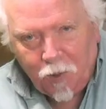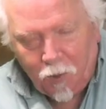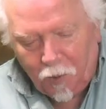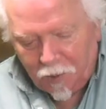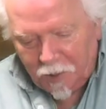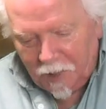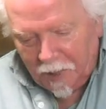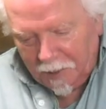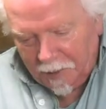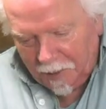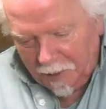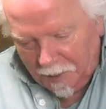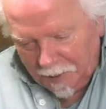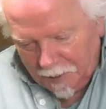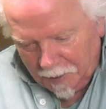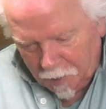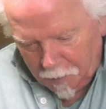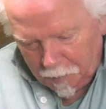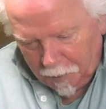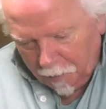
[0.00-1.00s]
it all together
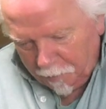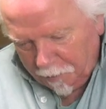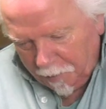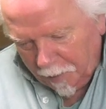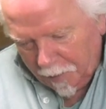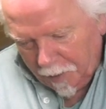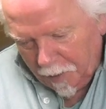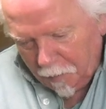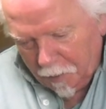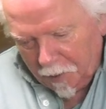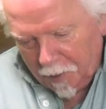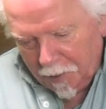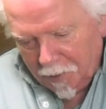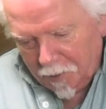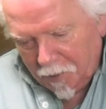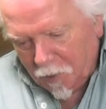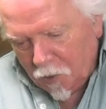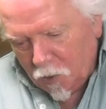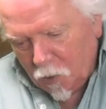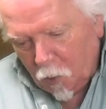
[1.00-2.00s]
and it's perfectly okay
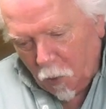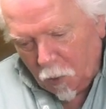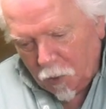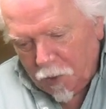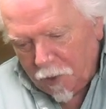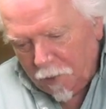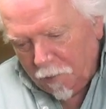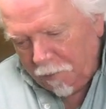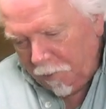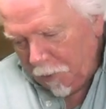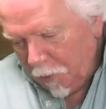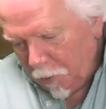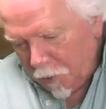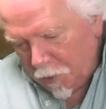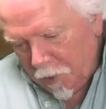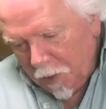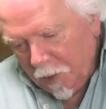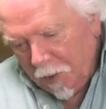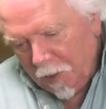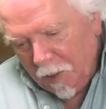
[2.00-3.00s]
to squash the
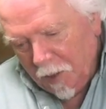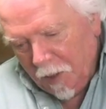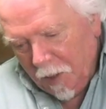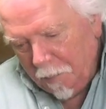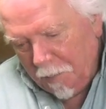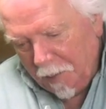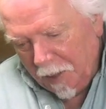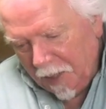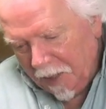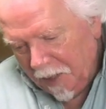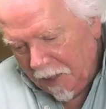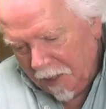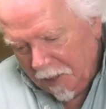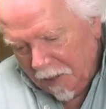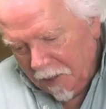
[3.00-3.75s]
fruit a bit